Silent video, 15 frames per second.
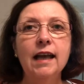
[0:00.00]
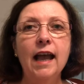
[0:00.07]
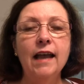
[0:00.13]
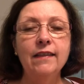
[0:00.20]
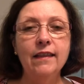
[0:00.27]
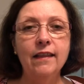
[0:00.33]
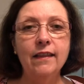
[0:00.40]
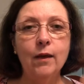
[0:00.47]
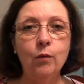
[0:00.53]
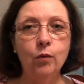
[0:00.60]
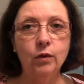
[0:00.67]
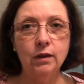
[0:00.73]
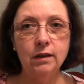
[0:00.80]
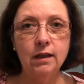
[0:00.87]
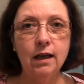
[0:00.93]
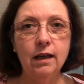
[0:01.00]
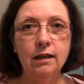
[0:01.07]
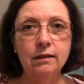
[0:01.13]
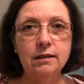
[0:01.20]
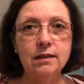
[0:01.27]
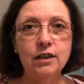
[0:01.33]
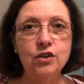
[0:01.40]
and then they will
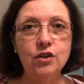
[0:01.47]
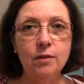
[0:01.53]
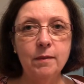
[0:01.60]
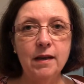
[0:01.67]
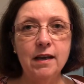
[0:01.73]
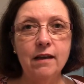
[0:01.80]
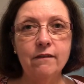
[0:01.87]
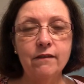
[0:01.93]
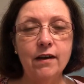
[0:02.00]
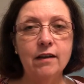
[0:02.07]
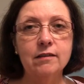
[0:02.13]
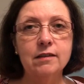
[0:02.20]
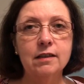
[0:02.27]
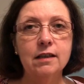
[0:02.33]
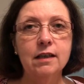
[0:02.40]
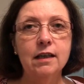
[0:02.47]
send you the PDF files.